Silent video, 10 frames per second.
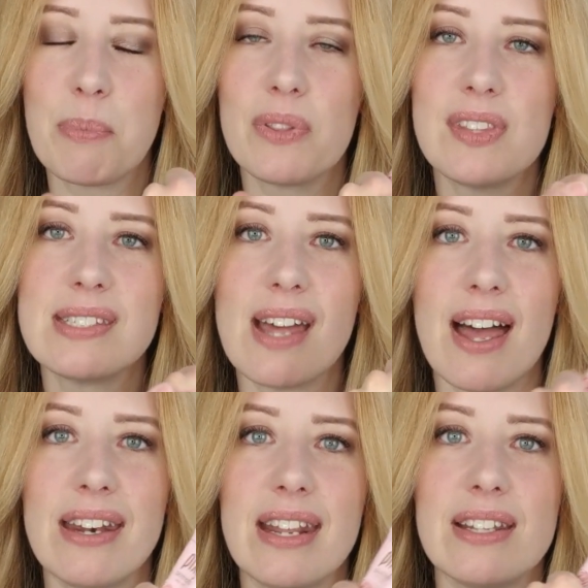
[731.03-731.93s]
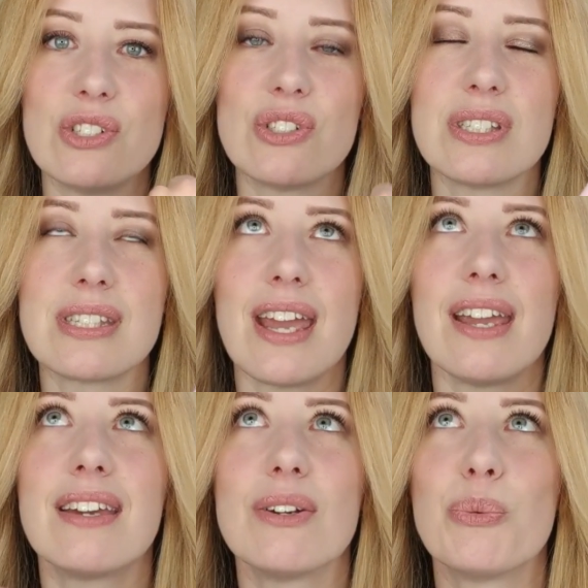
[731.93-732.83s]
I put this on and it's just
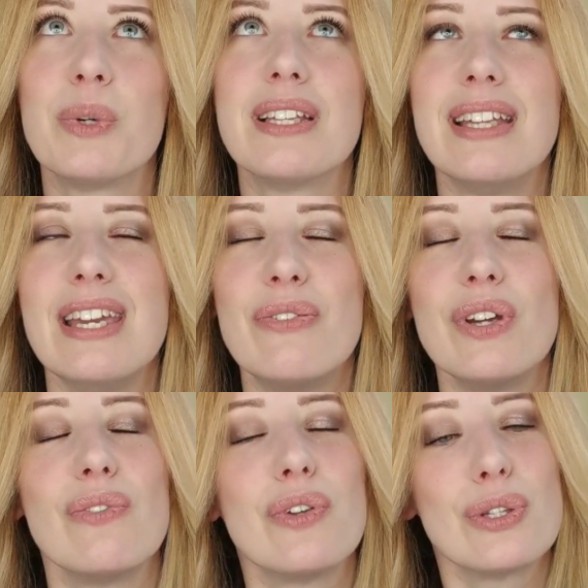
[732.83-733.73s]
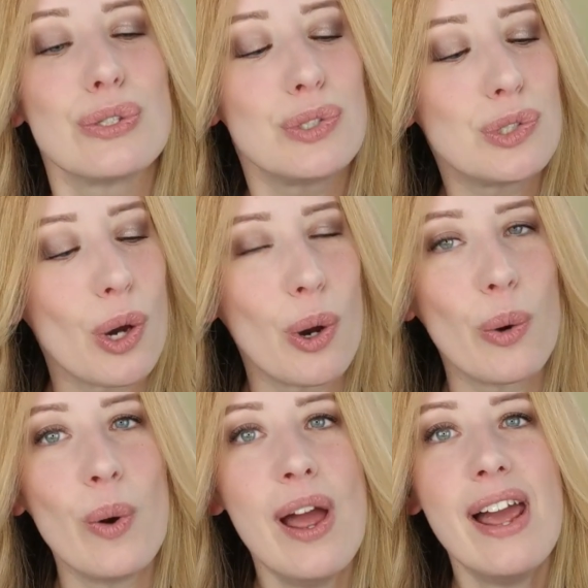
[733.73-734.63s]
like relief. It feels
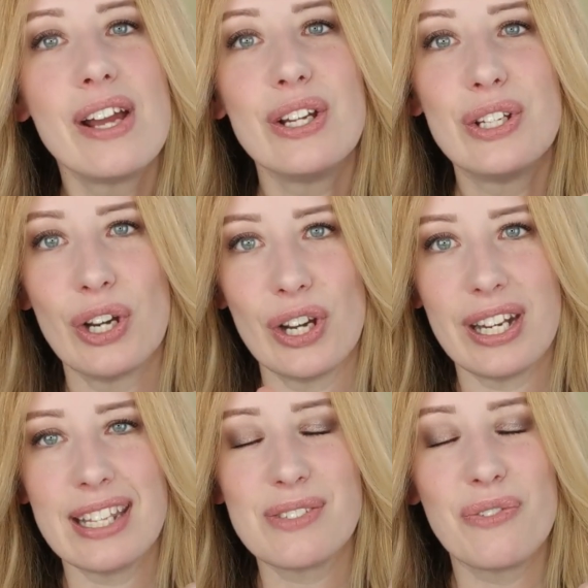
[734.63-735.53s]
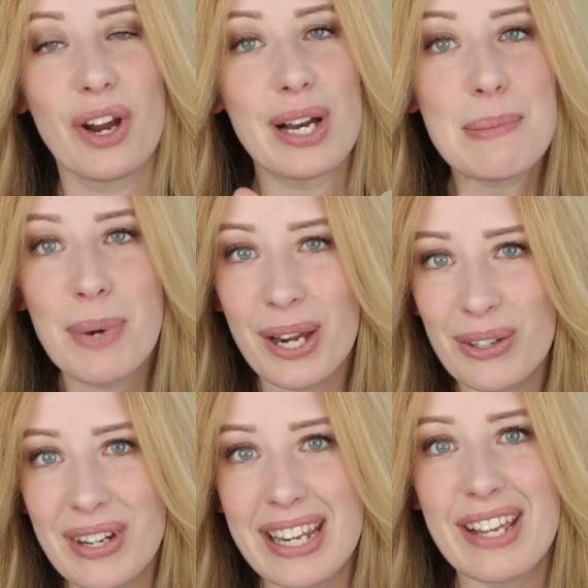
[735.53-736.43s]
so good. It's very
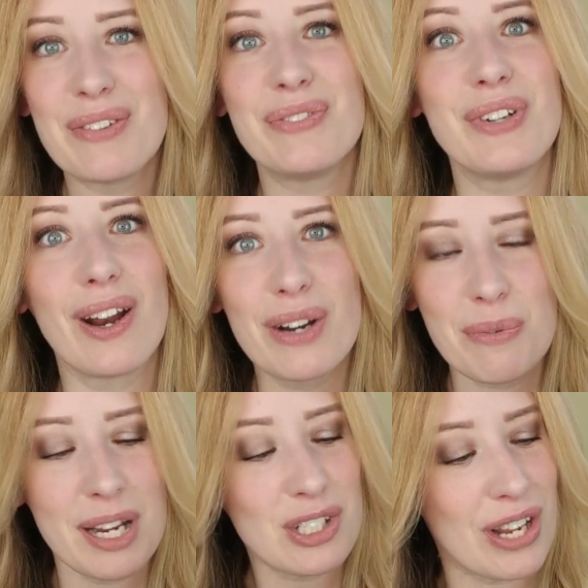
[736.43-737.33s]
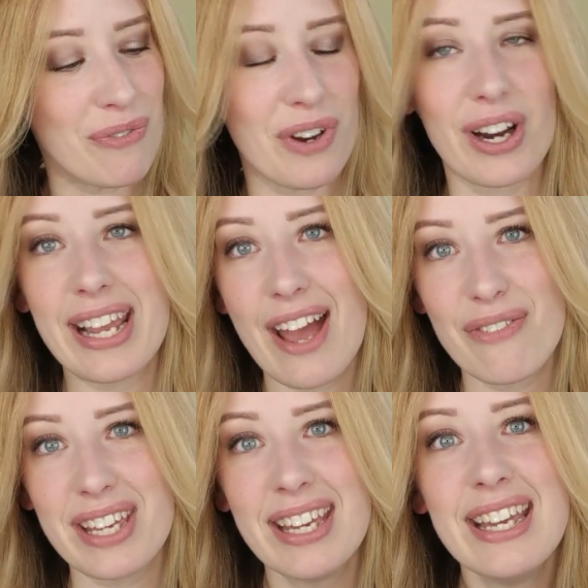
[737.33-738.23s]
buttery, very rich, and very
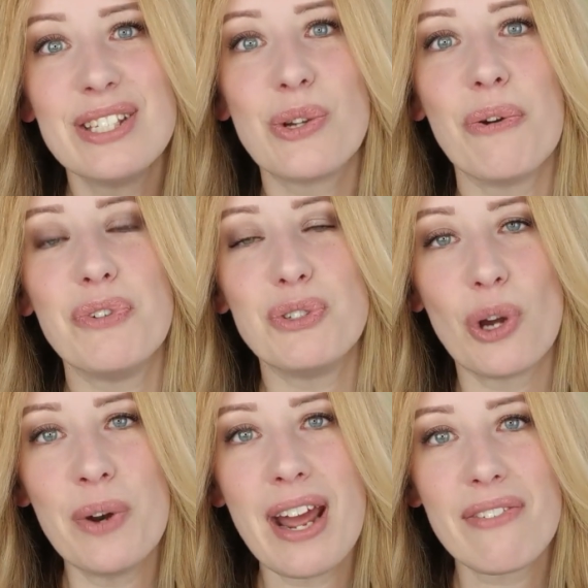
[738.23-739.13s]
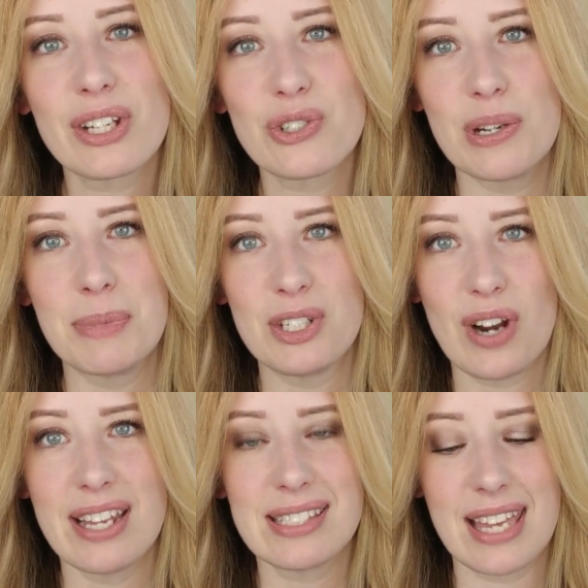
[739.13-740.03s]
heavy. So if you don't have extremely
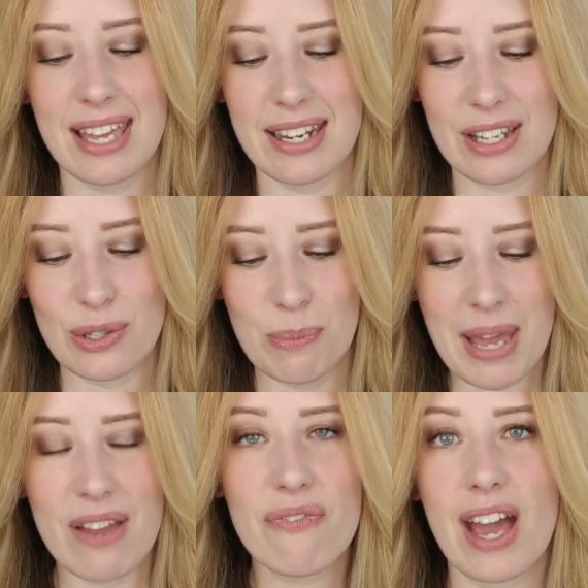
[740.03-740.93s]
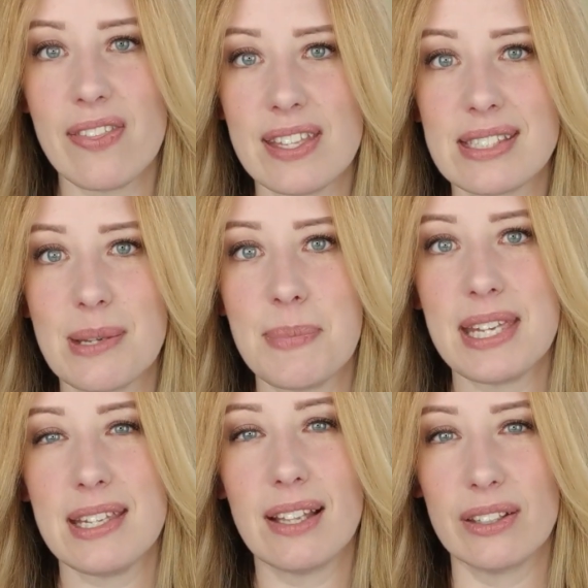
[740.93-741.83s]
dry skin, you may find this to
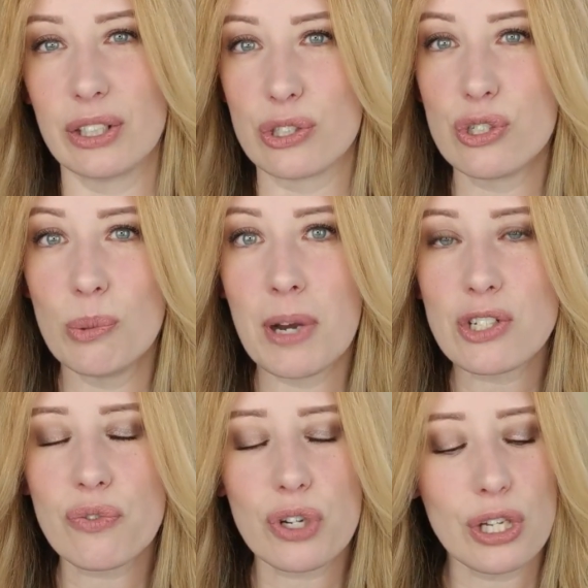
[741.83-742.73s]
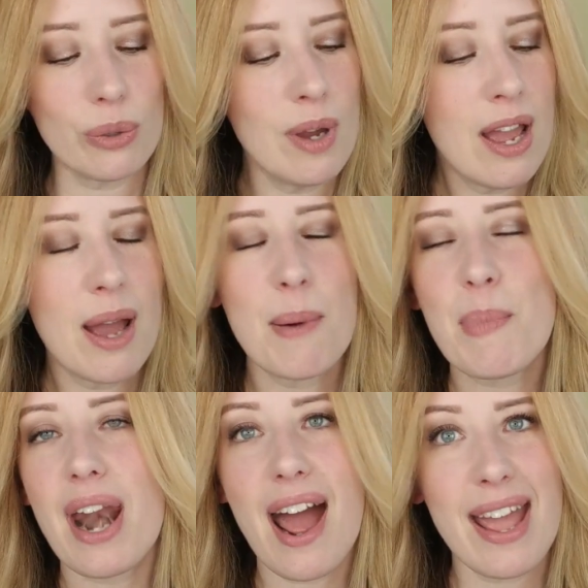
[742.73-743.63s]
be a little too much for you,
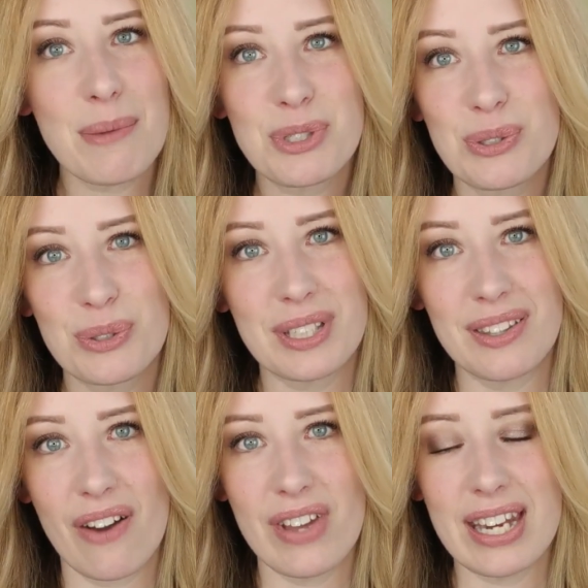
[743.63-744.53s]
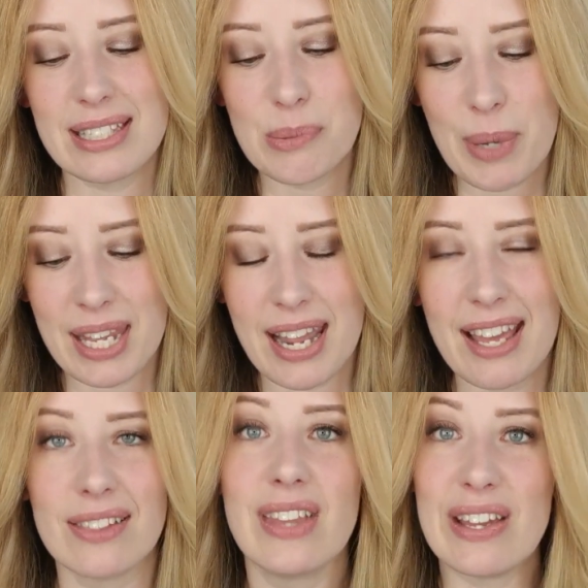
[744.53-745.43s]
but I absolutely love it. It's been
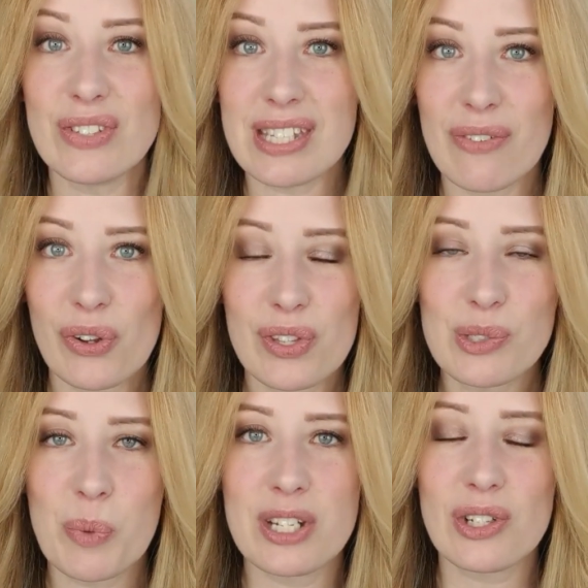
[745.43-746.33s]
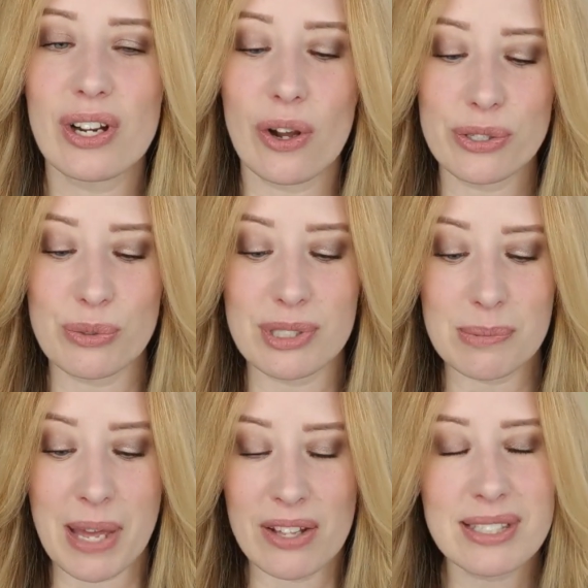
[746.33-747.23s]
a lifesaver this winter. It also
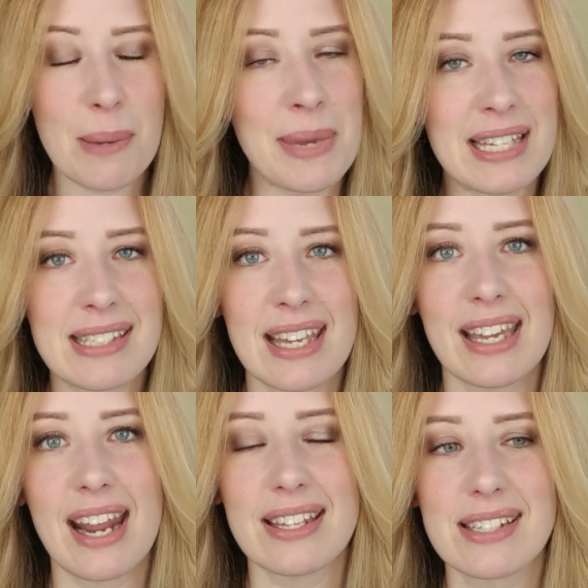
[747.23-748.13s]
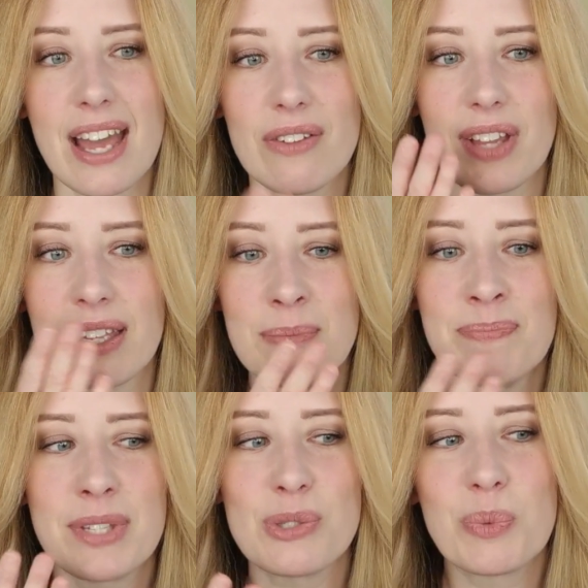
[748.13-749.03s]
smells amazing. It has kind of like
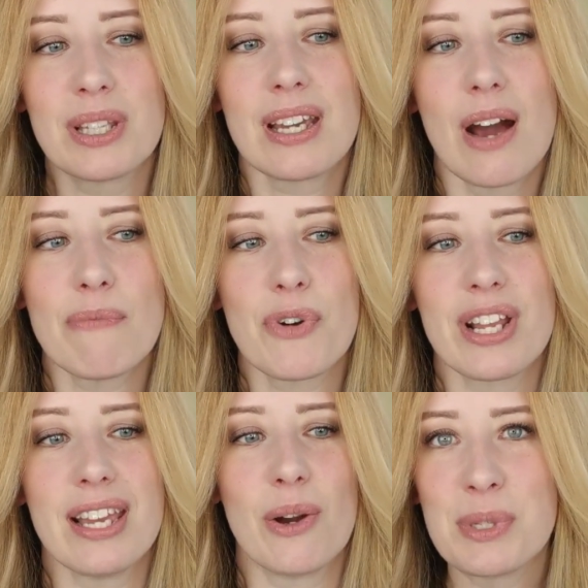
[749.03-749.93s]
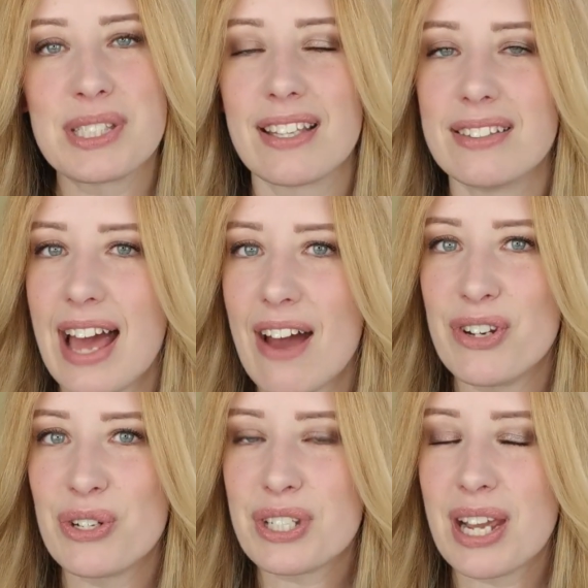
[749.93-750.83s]
this really comforting, almost like
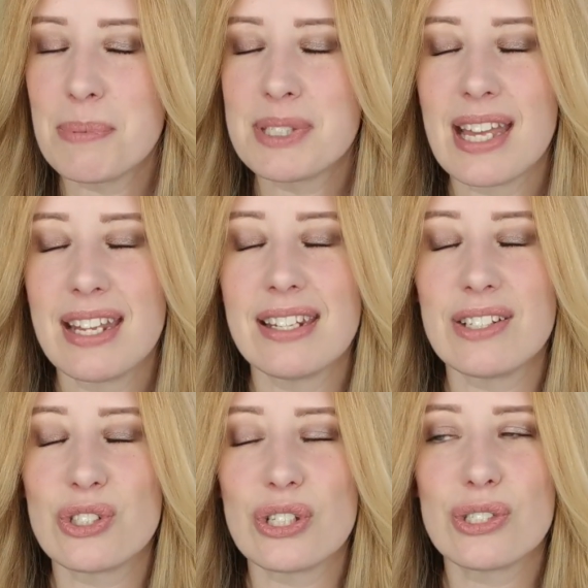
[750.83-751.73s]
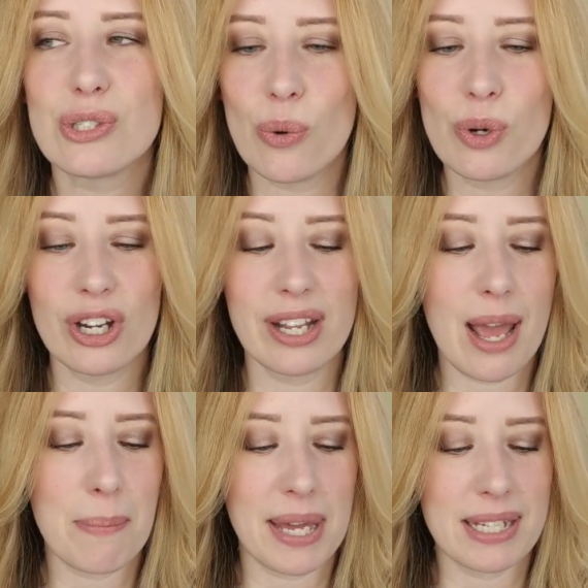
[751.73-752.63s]
lavender type scent. It's just so good
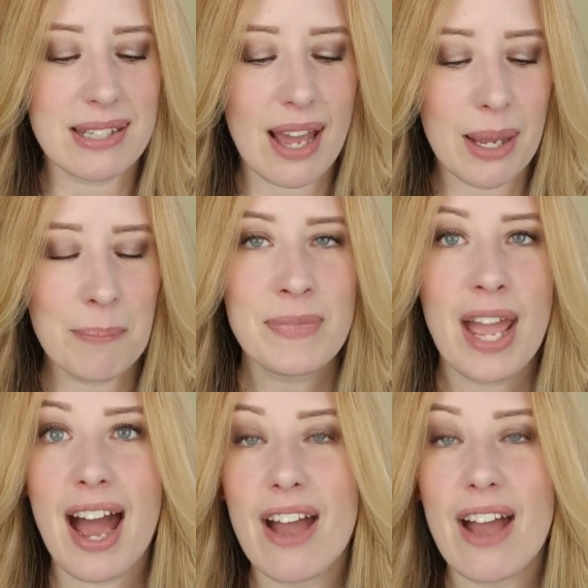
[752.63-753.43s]
at bedtime.